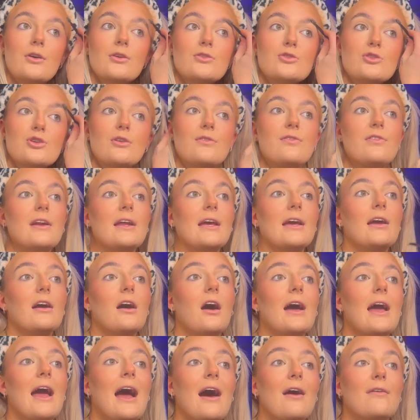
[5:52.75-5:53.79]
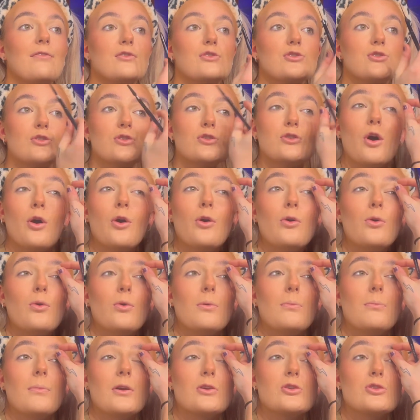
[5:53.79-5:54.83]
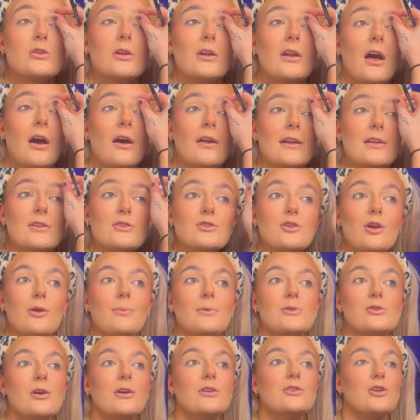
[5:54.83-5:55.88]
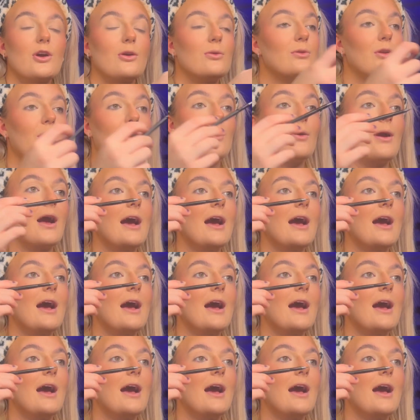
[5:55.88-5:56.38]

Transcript: Truthfully, I have so much to learn and so much I don't know,